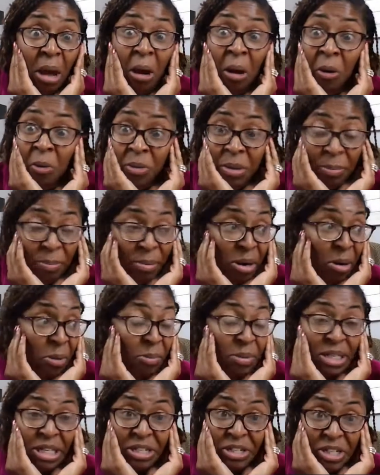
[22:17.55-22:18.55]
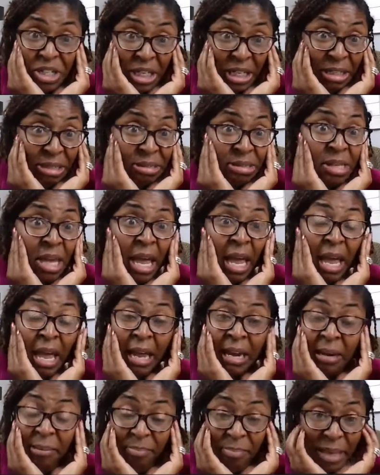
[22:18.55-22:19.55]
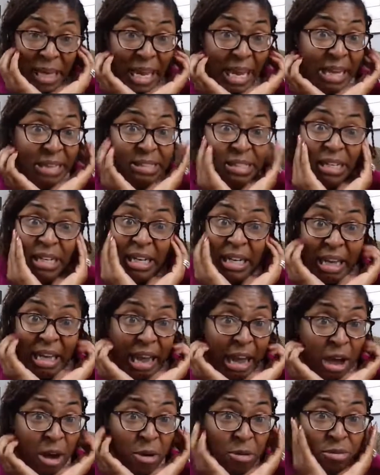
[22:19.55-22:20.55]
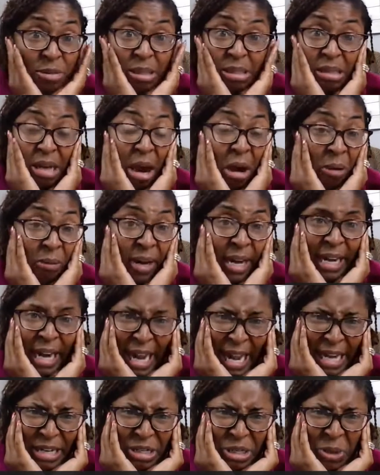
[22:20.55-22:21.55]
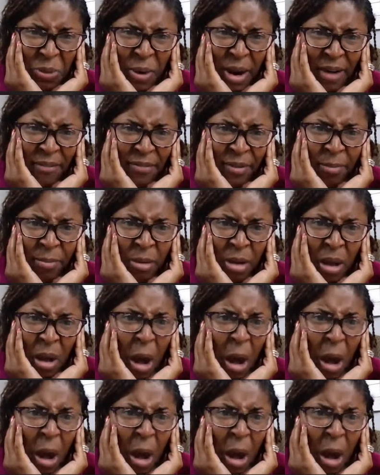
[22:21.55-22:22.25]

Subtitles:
on the boat with the chickens and the pigs and the cows and all that. And I had 2 of them.